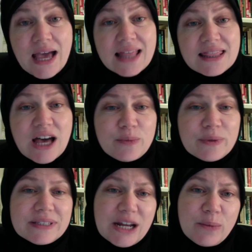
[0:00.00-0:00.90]

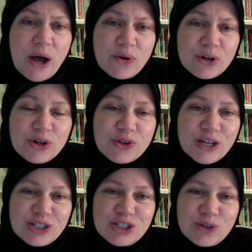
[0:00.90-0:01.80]
Al-Dhahabi said about her
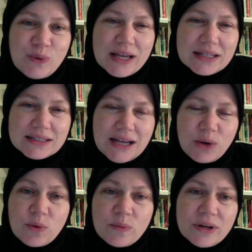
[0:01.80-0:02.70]
that she was
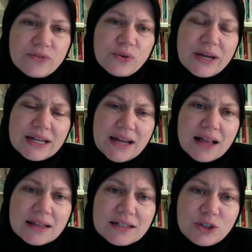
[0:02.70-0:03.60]
a woman of great
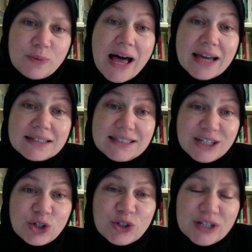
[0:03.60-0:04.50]
knowledge, piety,
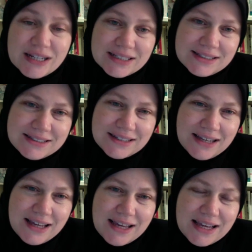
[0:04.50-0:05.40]
and goodness,
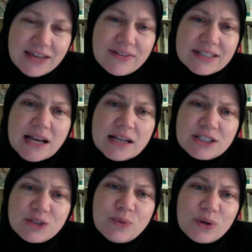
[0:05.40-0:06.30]
giving
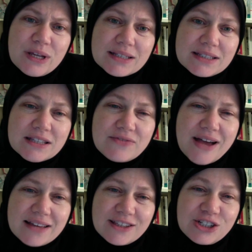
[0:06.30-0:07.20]
testimony to the
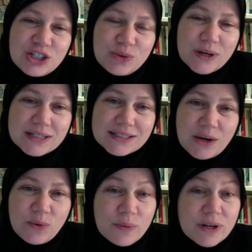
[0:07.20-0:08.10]
fact that she was a
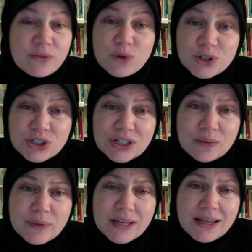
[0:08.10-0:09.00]
woman of
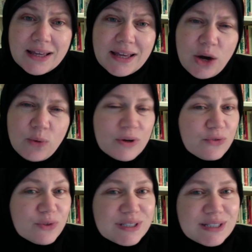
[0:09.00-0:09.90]
worship, a woman
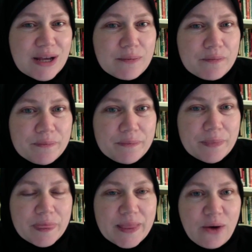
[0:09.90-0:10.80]
of wisdom,
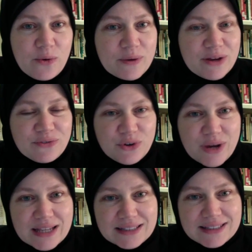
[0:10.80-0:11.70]
a woman of
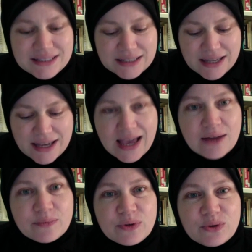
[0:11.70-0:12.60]
great
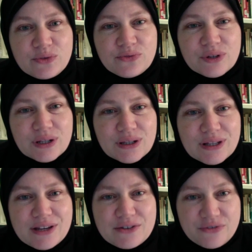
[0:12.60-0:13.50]
and beautiful
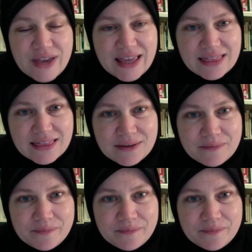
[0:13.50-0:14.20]
faith.